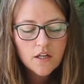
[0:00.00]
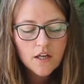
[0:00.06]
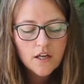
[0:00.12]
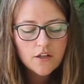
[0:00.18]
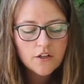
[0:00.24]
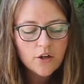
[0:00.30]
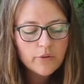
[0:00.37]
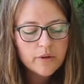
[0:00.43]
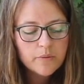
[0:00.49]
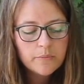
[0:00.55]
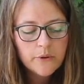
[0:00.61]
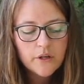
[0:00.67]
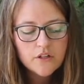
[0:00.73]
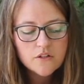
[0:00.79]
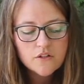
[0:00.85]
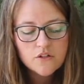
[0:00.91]
And no one
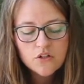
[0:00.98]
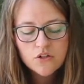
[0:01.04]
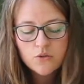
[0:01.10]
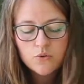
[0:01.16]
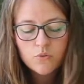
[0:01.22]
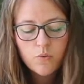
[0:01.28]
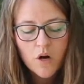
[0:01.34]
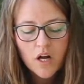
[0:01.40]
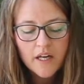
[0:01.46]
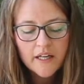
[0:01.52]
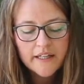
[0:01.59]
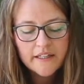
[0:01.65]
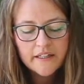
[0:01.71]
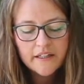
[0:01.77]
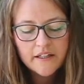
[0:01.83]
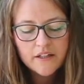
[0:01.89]
puts new
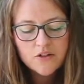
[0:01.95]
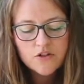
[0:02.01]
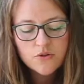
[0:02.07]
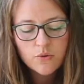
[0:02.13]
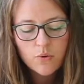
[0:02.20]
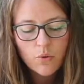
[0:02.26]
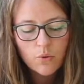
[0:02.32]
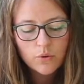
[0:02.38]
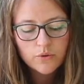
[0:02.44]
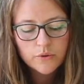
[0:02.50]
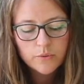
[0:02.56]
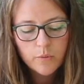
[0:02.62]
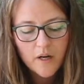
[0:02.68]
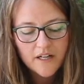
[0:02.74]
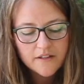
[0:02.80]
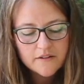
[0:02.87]
wine into
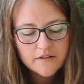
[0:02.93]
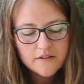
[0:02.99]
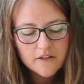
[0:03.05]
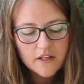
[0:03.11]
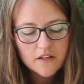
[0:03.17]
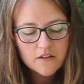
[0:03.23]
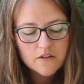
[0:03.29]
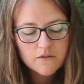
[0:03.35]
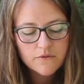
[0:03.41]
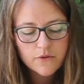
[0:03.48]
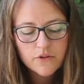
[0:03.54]
old wineskins,